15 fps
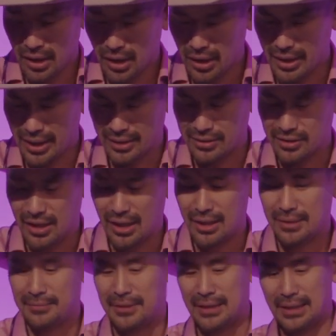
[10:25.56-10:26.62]
All right.
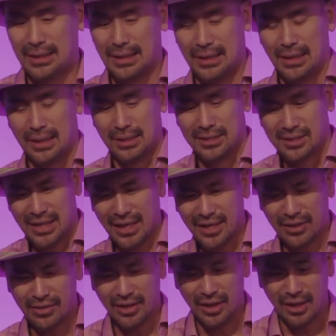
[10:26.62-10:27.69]

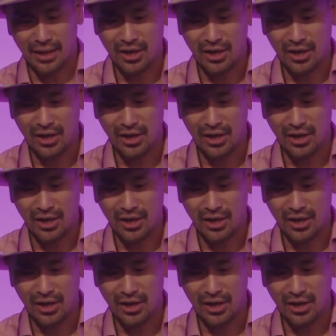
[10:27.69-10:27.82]
Second thing,